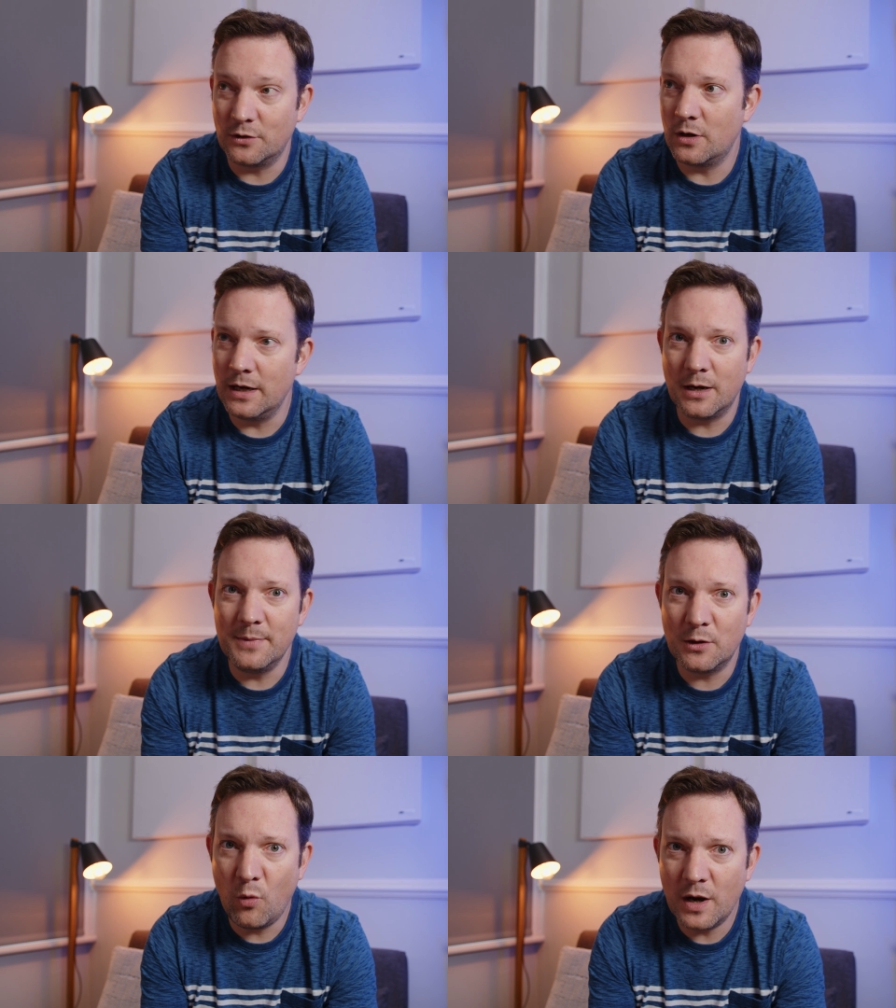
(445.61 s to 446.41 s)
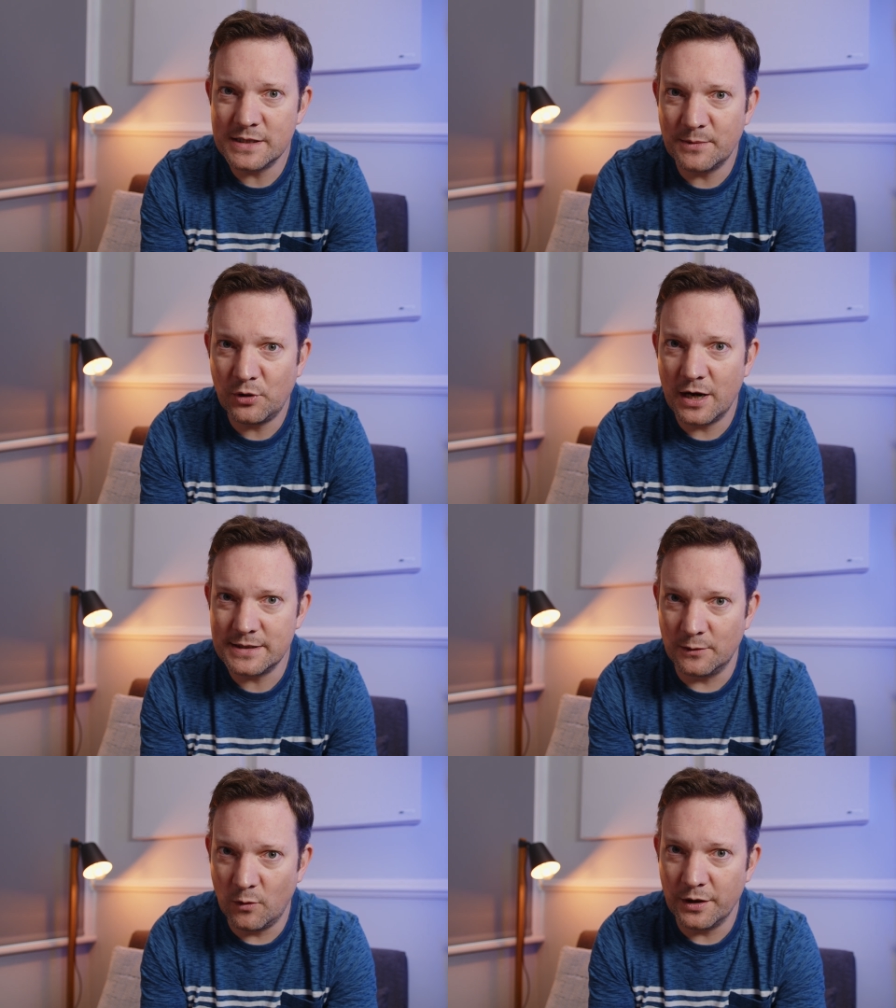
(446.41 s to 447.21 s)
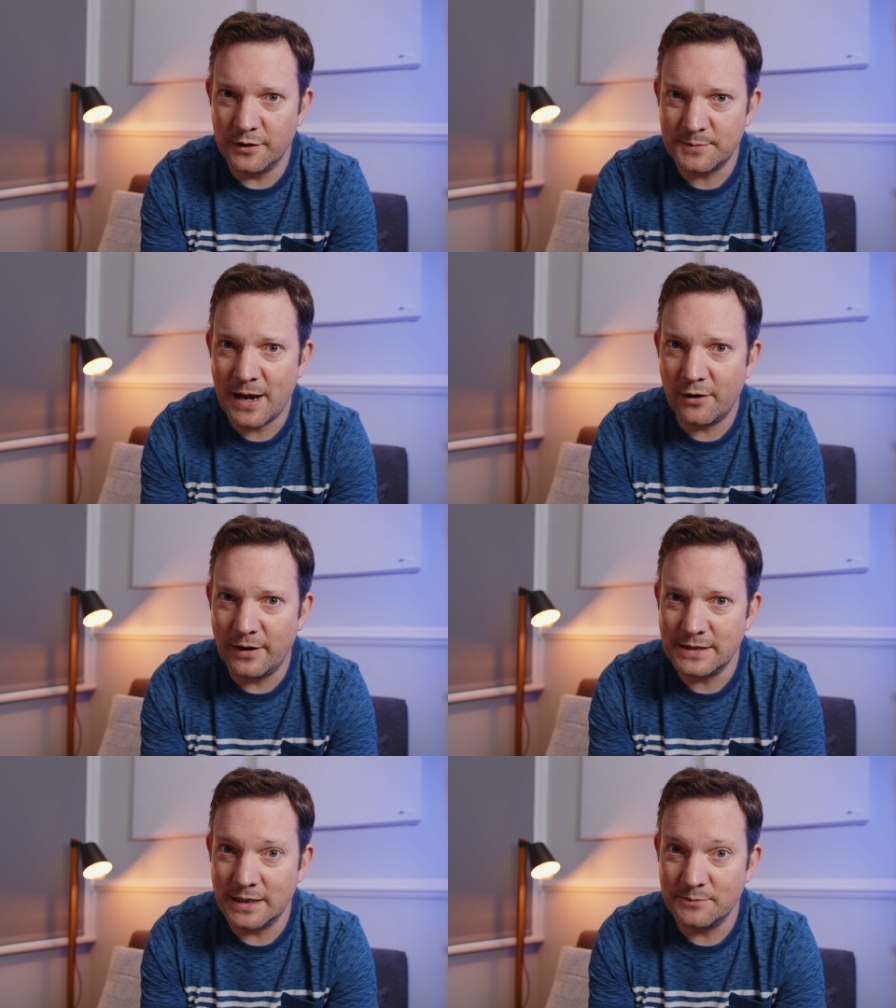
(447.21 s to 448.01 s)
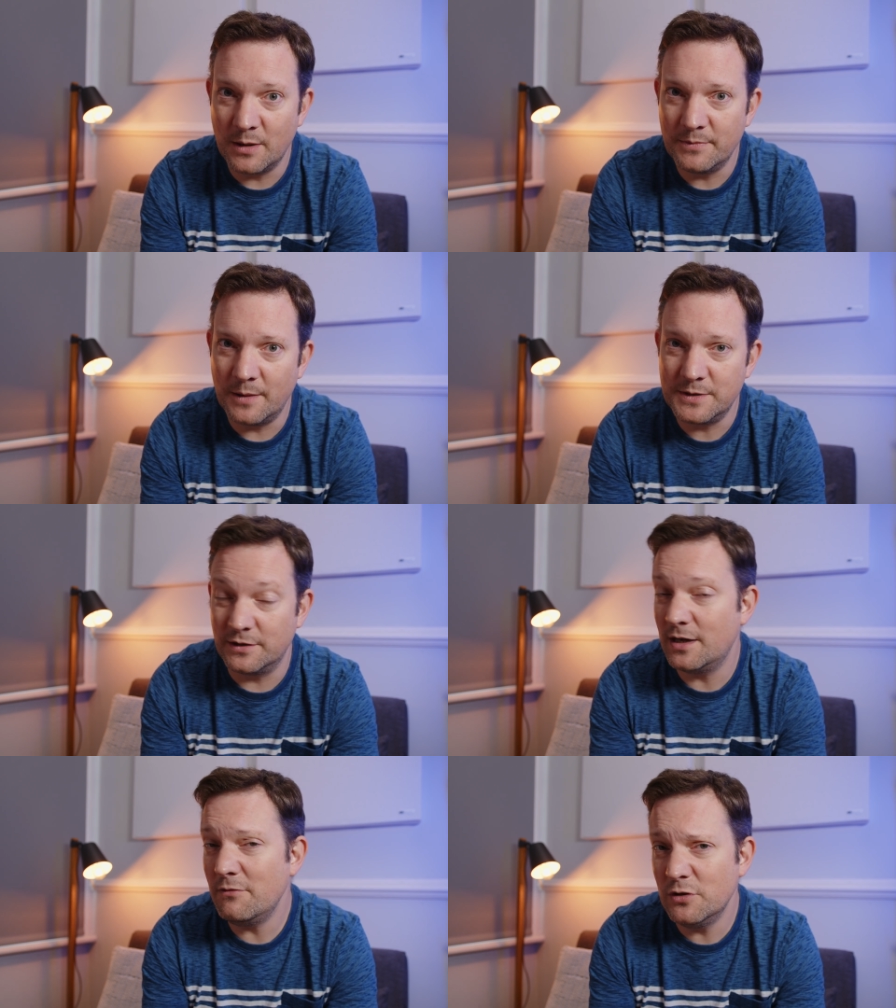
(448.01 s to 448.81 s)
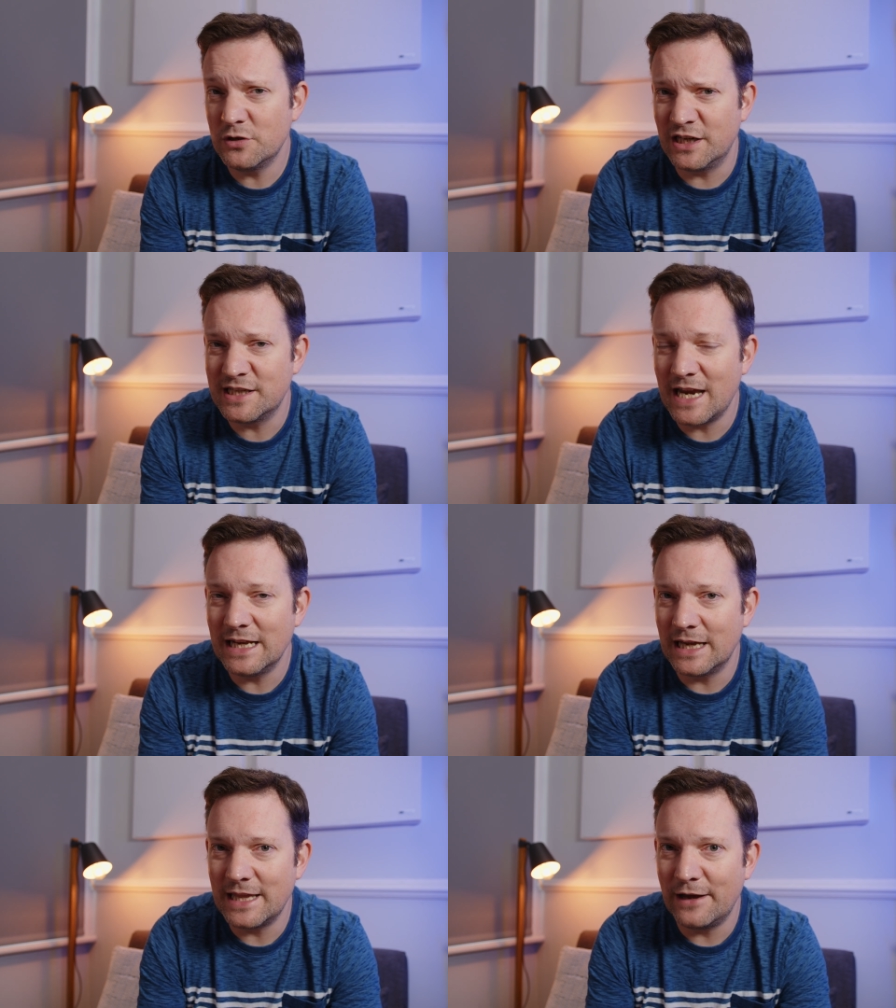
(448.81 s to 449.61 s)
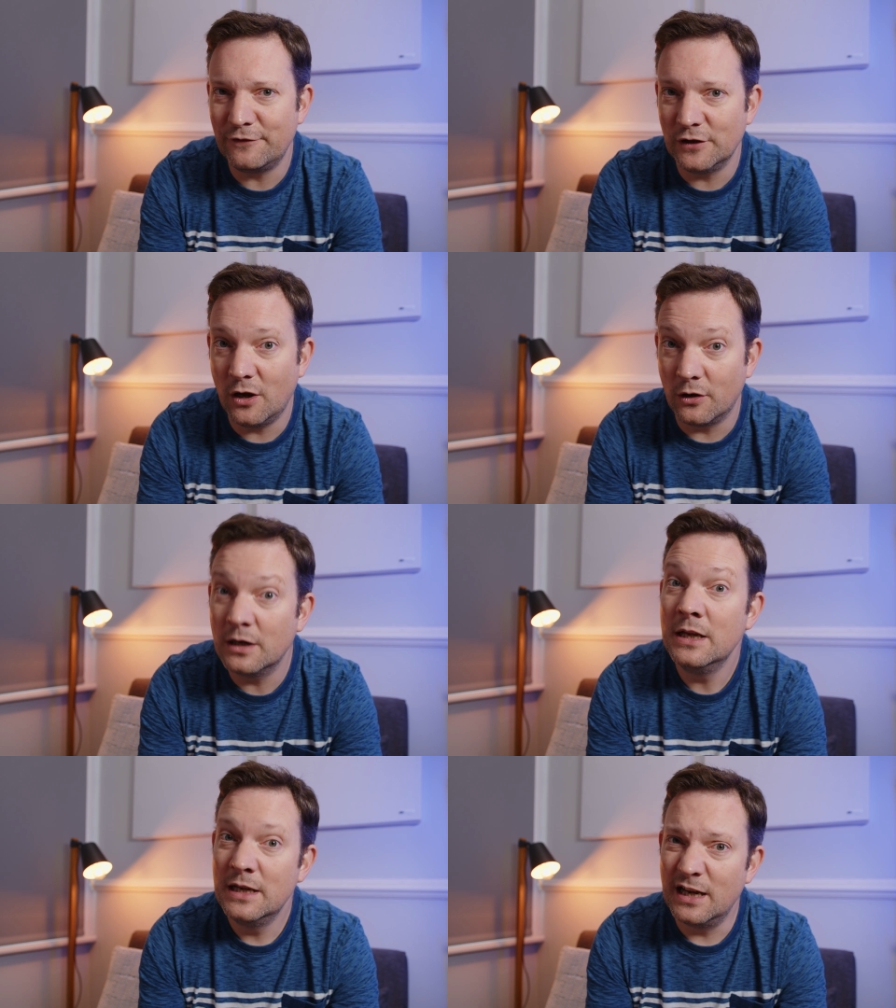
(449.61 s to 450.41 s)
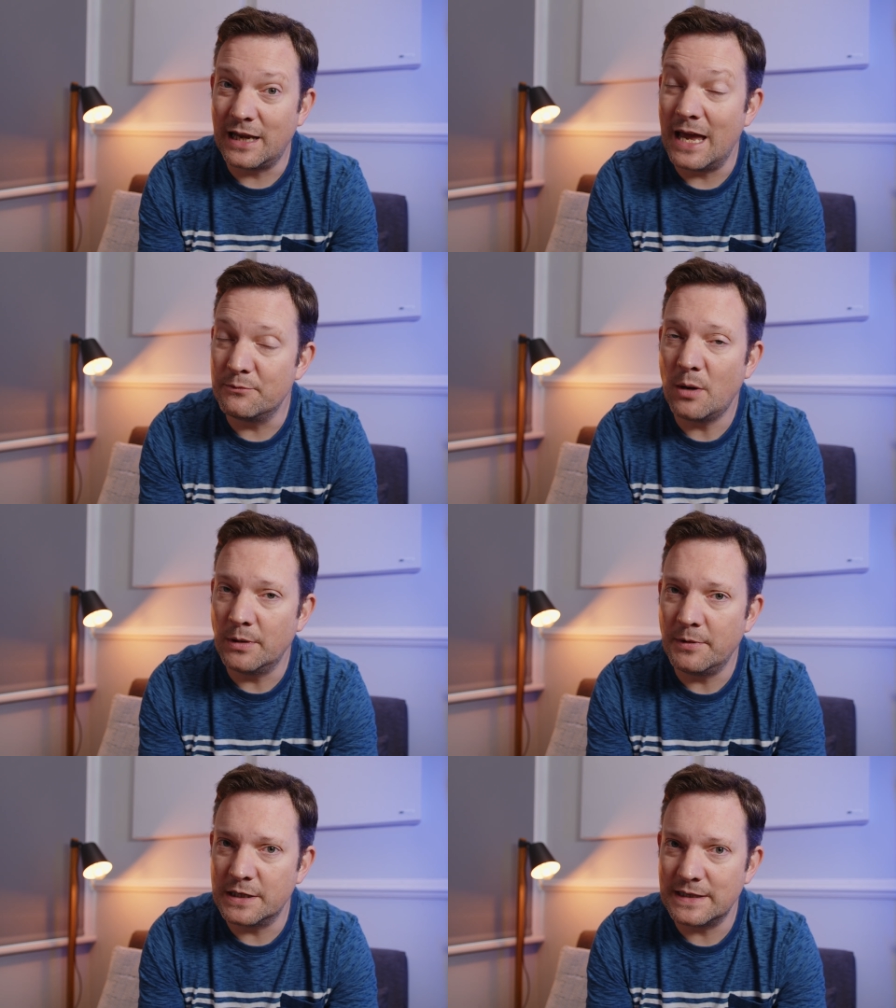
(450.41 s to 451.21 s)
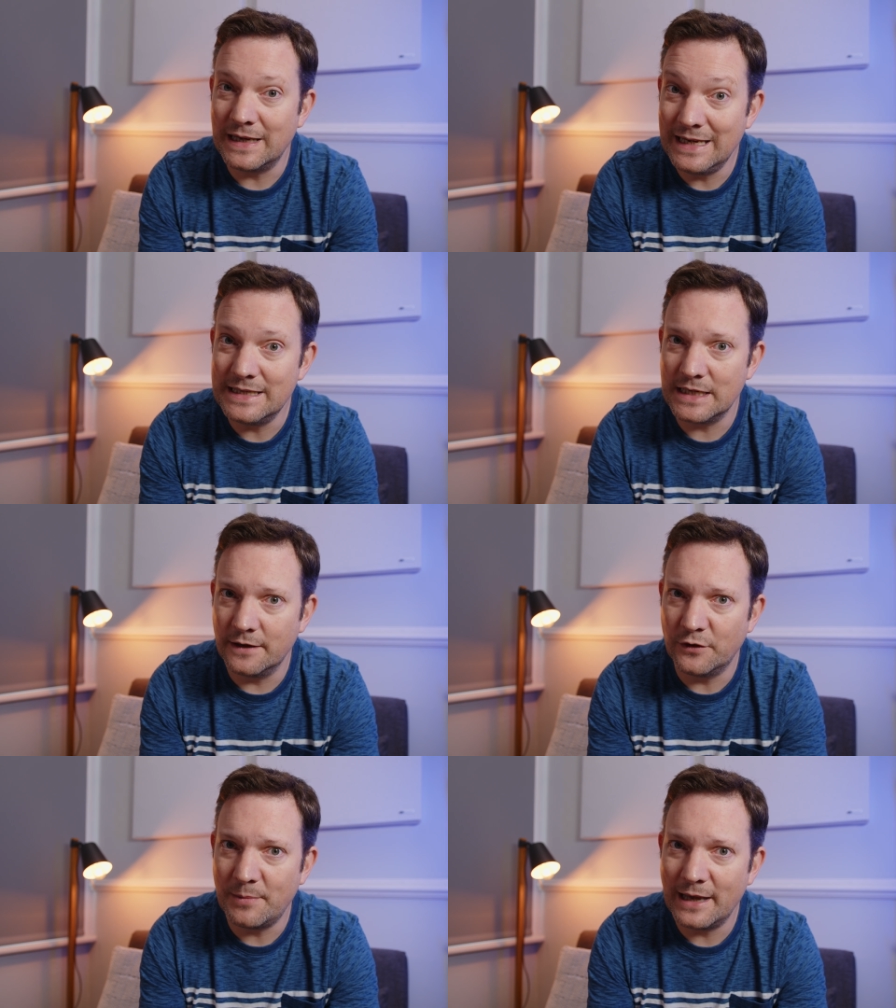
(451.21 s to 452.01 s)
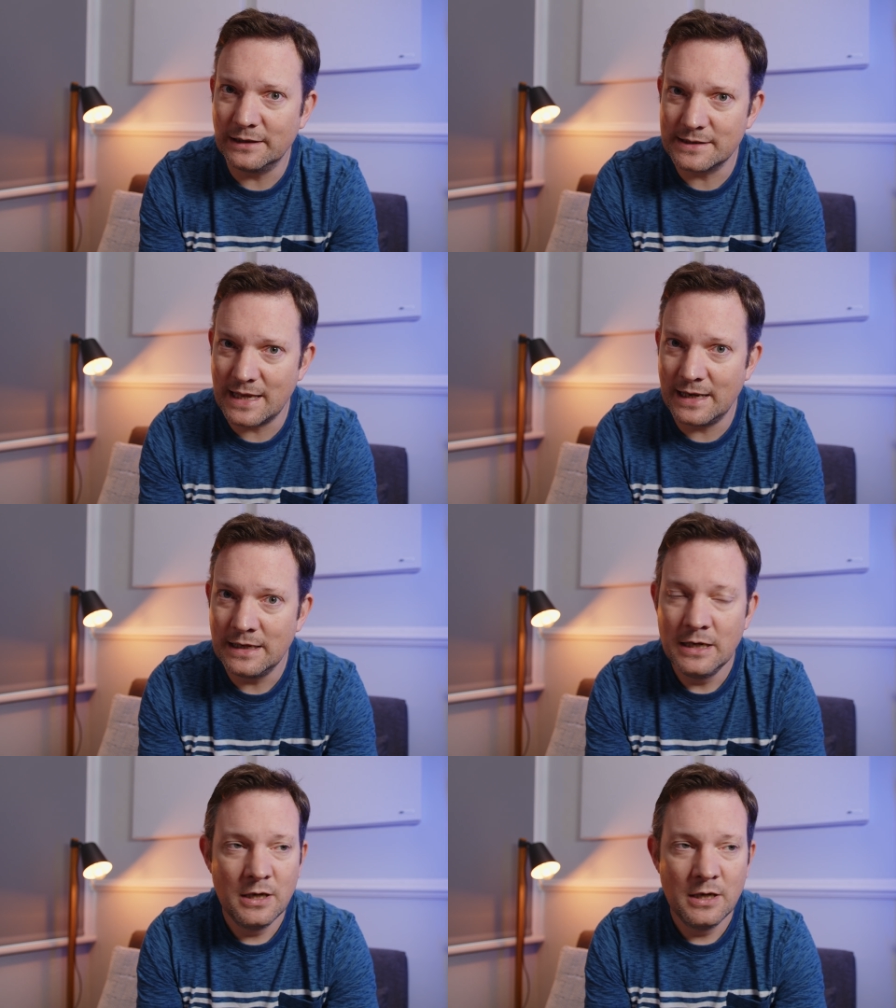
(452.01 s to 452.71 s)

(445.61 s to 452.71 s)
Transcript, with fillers: You, it can be quite surprising what those power ratings bump up to. They don't usually stay like that for long, again, probably because of the heating of the panels then.